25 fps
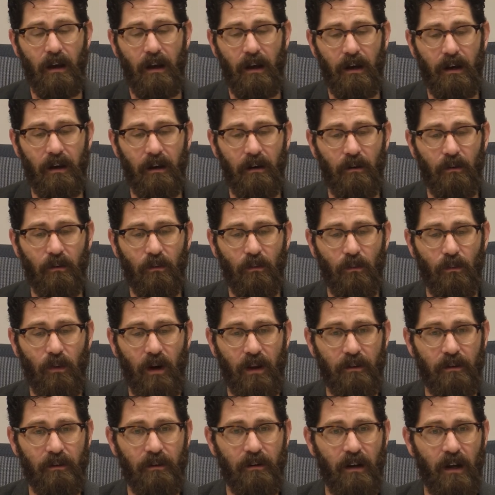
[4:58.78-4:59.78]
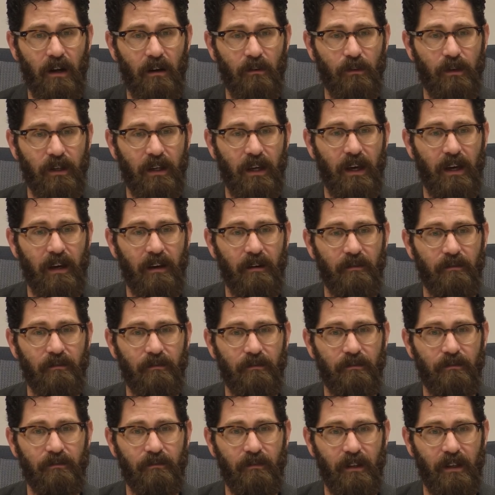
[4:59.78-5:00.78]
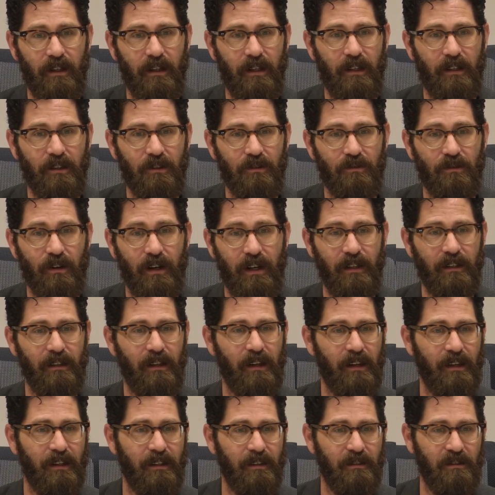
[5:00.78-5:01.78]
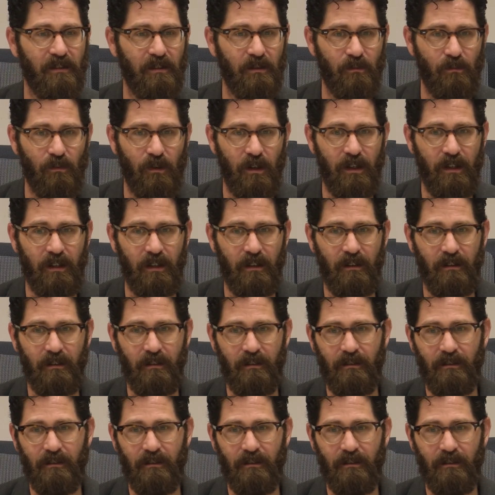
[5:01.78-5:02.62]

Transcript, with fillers: Uh, whether or not we have uh, train lines that run